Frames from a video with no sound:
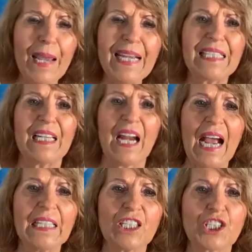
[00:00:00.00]
make the
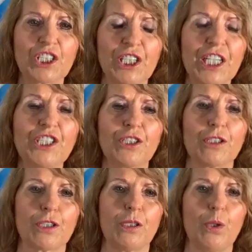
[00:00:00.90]
right
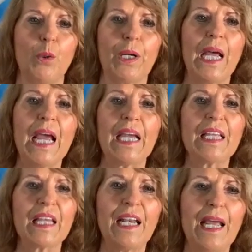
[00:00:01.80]
decisions, Lord,
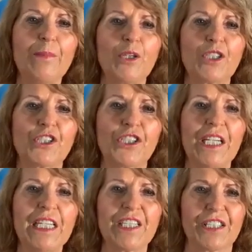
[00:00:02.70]
in the name of
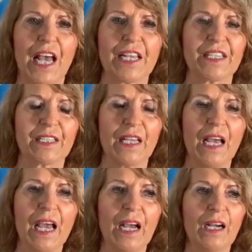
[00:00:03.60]
Jesus.
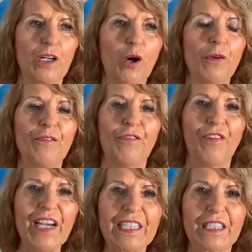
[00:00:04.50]

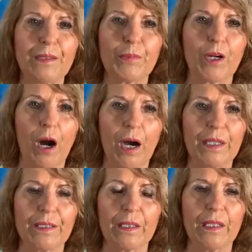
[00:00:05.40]
Convict them,
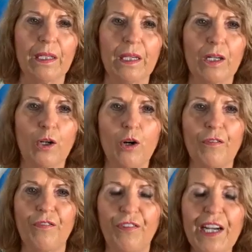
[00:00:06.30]
God.
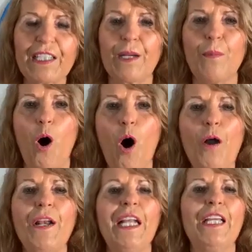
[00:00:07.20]
Convict them.
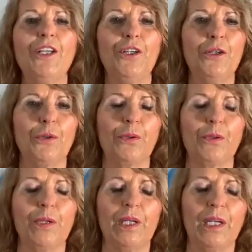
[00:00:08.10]
Only
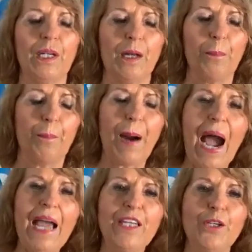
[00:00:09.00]
you,
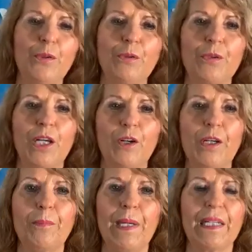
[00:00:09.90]
by you, they're
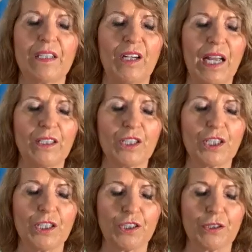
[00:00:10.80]
going to make the right
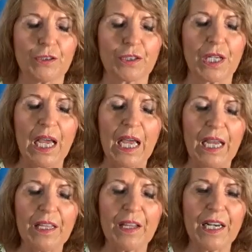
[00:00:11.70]
decisions.
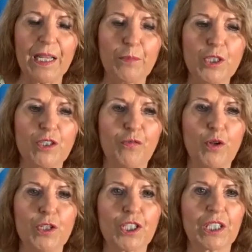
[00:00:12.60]
In the name of Jesus.
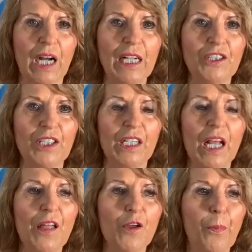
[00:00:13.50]
For this country,
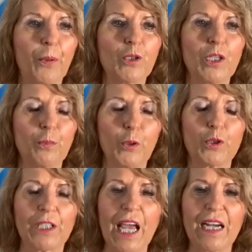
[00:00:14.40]
they'll
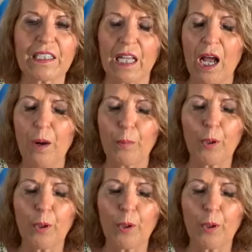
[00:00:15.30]
protect,